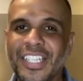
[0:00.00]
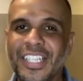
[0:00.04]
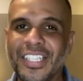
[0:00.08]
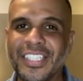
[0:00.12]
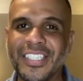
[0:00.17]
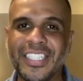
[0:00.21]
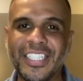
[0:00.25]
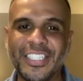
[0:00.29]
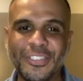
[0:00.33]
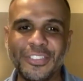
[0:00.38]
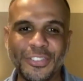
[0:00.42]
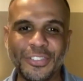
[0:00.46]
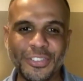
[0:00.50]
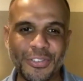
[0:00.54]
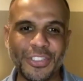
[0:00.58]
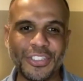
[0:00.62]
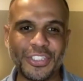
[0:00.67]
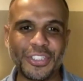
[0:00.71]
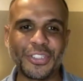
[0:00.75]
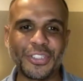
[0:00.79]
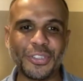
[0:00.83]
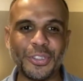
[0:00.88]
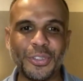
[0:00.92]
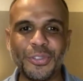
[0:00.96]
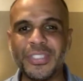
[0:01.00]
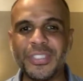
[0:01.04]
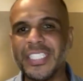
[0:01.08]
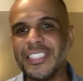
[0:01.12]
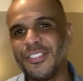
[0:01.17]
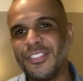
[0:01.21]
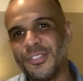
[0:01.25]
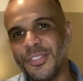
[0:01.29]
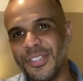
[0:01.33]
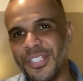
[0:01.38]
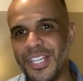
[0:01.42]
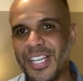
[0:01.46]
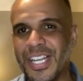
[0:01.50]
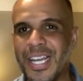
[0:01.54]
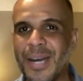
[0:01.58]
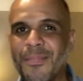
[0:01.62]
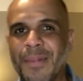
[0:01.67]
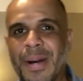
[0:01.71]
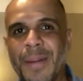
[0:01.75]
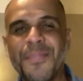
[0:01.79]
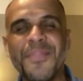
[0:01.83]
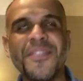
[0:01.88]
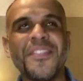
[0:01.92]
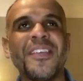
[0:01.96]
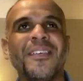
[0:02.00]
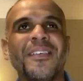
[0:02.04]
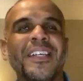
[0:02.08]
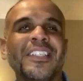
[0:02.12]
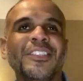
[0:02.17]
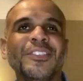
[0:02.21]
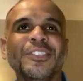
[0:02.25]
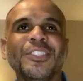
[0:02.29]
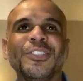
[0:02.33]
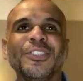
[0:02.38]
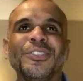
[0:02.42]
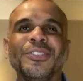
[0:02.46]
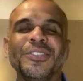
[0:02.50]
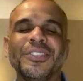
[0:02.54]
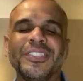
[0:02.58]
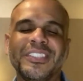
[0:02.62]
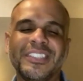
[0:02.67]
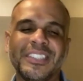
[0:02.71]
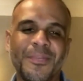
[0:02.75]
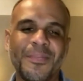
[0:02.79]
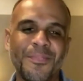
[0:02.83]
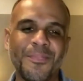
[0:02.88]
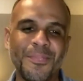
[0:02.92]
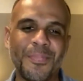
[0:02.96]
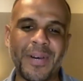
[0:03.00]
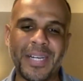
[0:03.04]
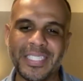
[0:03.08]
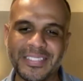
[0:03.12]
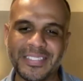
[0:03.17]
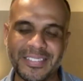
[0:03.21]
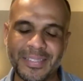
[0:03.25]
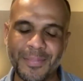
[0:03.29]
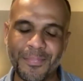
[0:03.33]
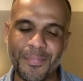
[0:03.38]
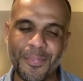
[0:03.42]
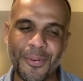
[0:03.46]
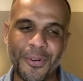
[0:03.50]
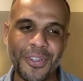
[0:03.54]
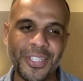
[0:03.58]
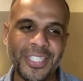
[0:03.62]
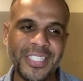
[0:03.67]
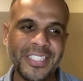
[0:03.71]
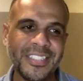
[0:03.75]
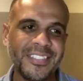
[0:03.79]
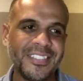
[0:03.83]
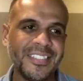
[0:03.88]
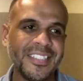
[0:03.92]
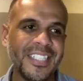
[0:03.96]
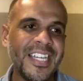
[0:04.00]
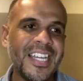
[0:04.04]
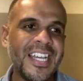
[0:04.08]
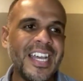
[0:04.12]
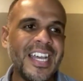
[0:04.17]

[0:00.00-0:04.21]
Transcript: a, you know, a show that's gonna come up, some, you know, some some point.